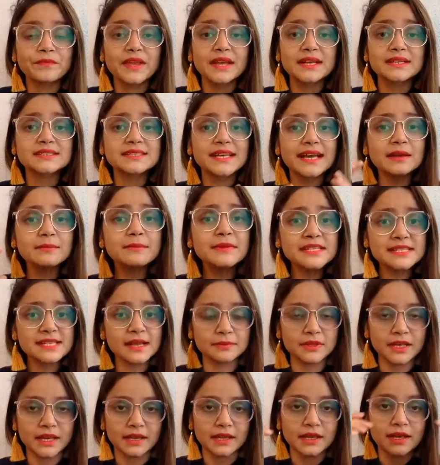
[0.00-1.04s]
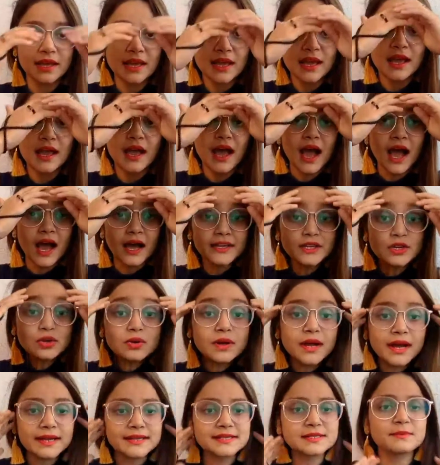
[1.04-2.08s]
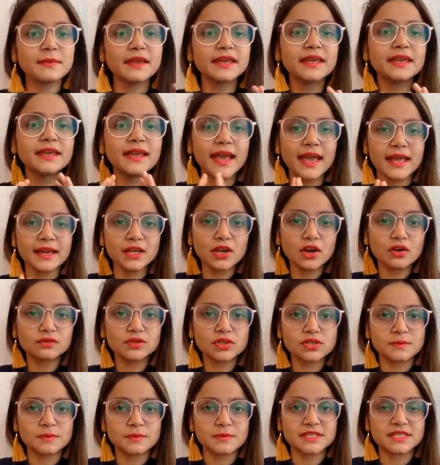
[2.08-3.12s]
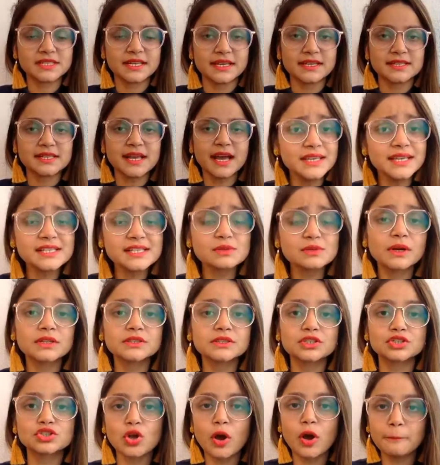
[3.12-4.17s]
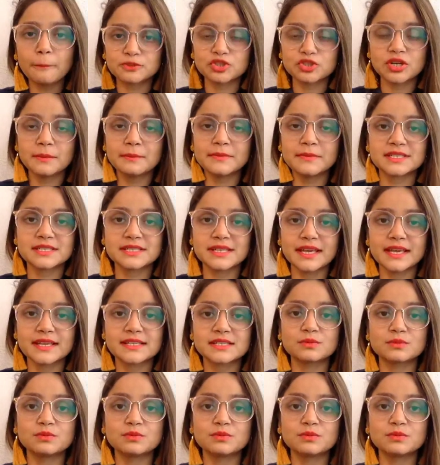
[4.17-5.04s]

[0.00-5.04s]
tell me something. Are you guys making any of those mistakes? These were the top 3 mistakes